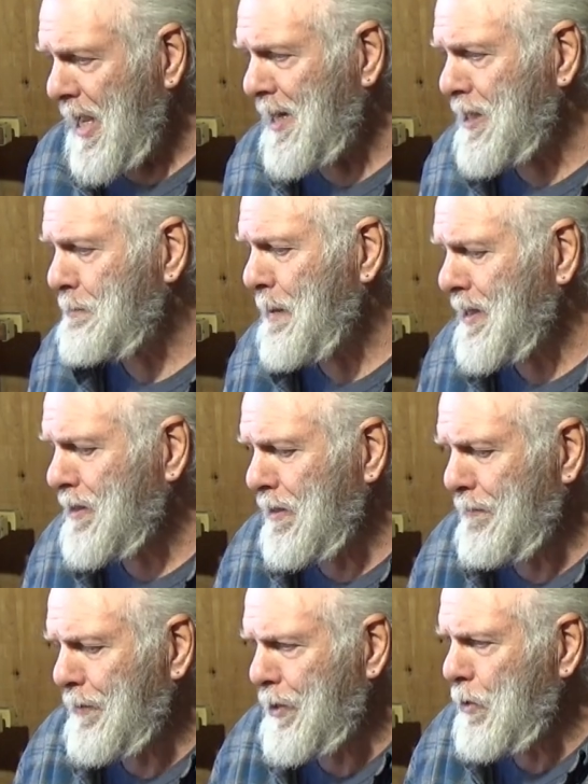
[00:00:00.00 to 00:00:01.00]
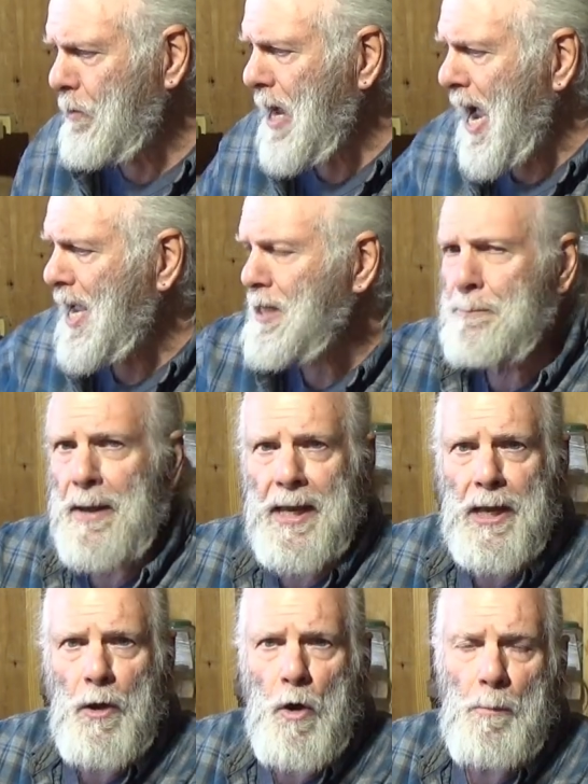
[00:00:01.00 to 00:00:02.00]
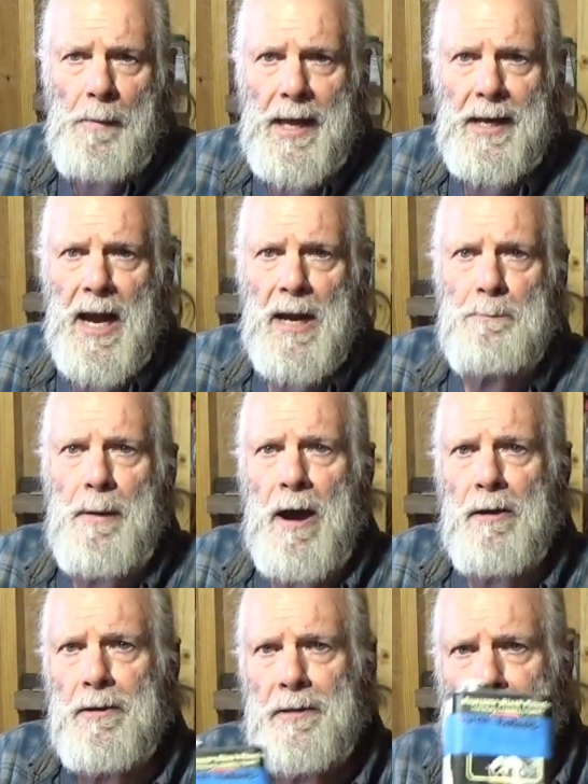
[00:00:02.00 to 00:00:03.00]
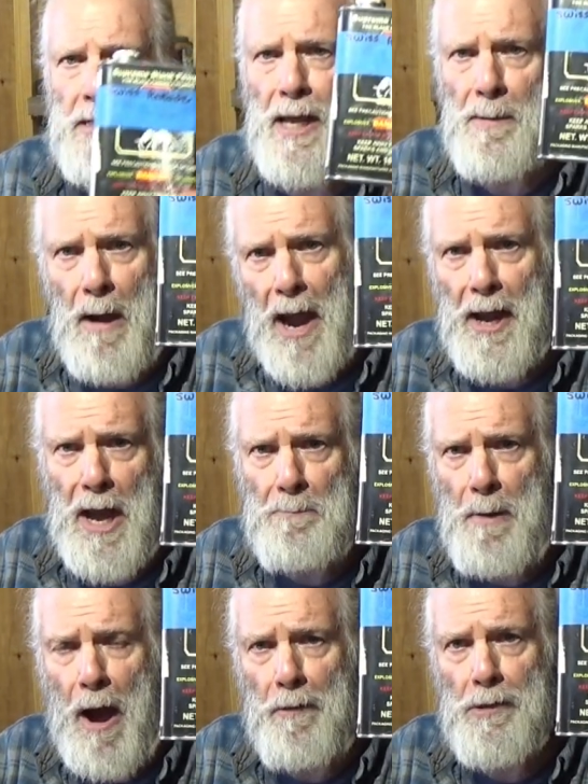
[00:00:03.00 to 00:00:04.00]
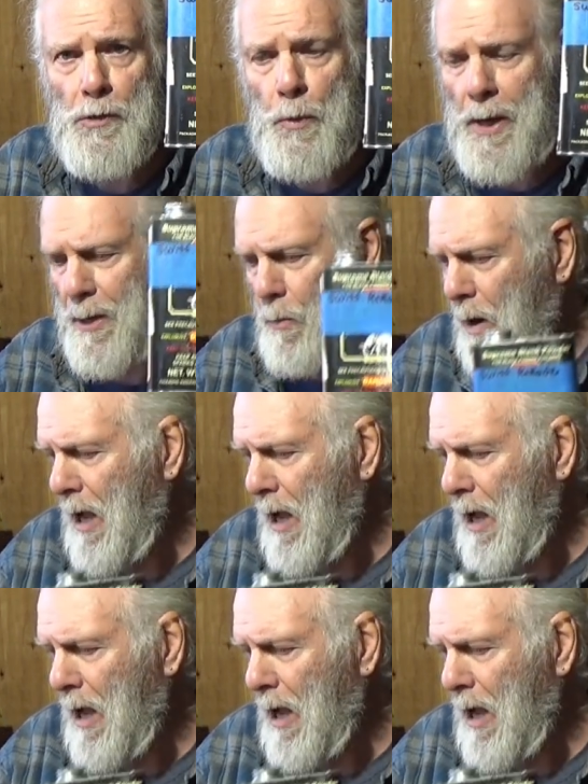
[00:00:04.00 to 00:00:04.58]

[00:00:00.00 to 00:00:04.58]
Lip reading: And especially for you guys making homemade gunpowder, they say, my gunpowder is weak.